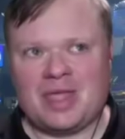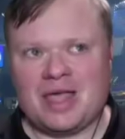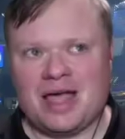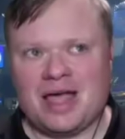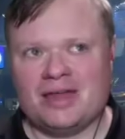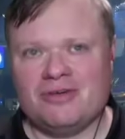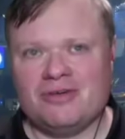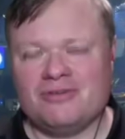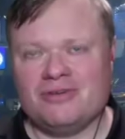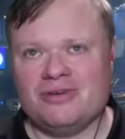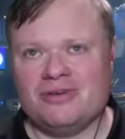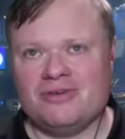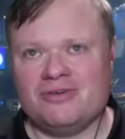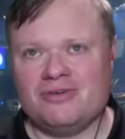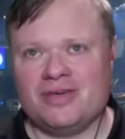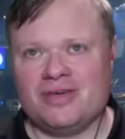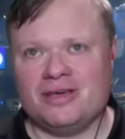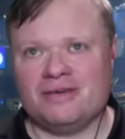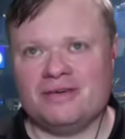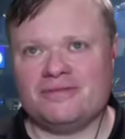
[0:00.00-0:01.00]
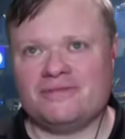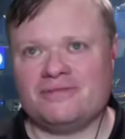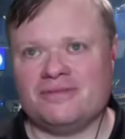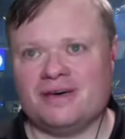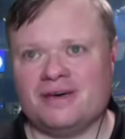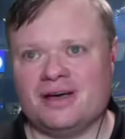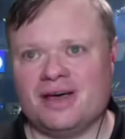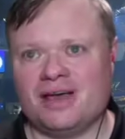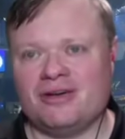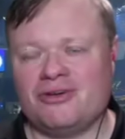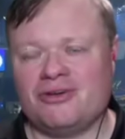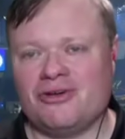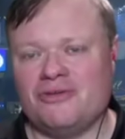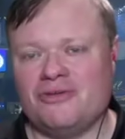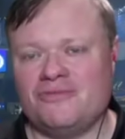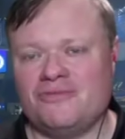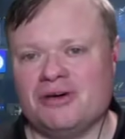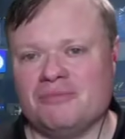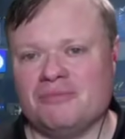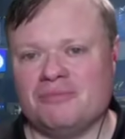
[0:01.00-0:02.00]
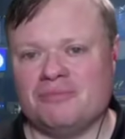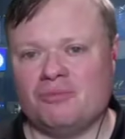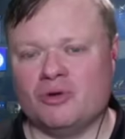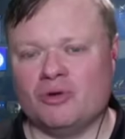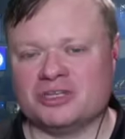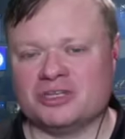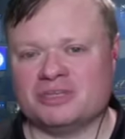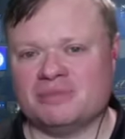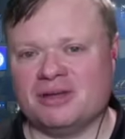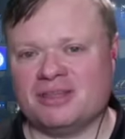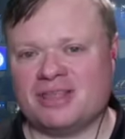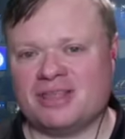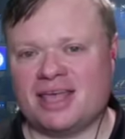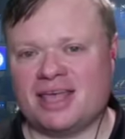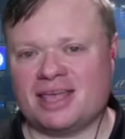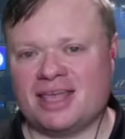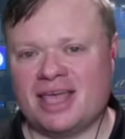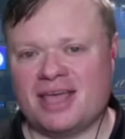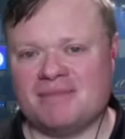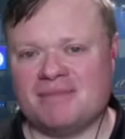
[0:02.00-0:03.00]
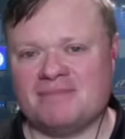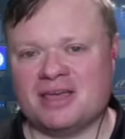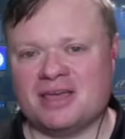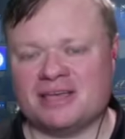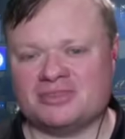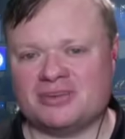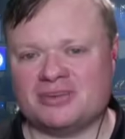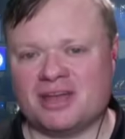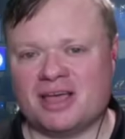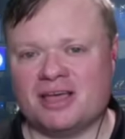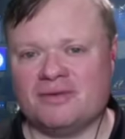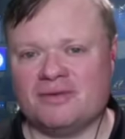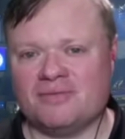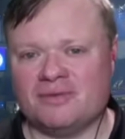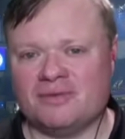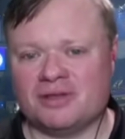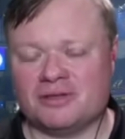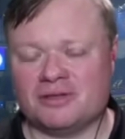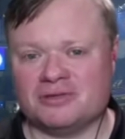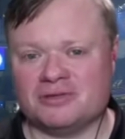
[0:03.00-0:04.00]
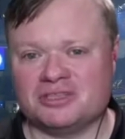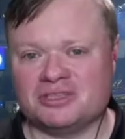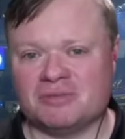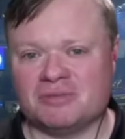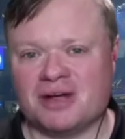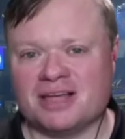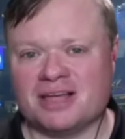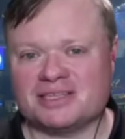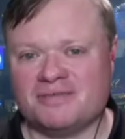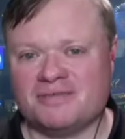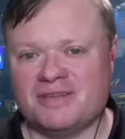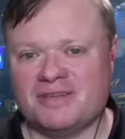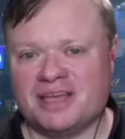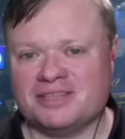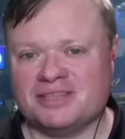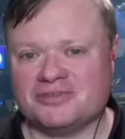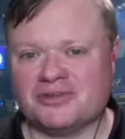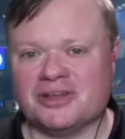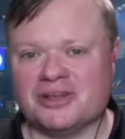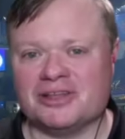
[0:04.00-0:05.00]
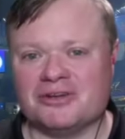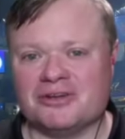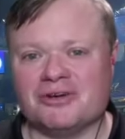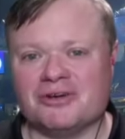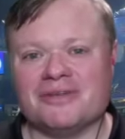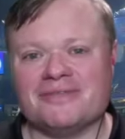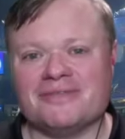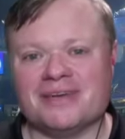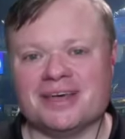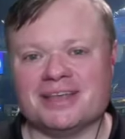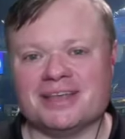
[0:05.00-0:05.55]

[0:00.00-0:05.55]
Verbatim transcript: I don't know if uh, I don't know who felt worse about that game yesterday, whether it was Nebraska fans or Illinois fans.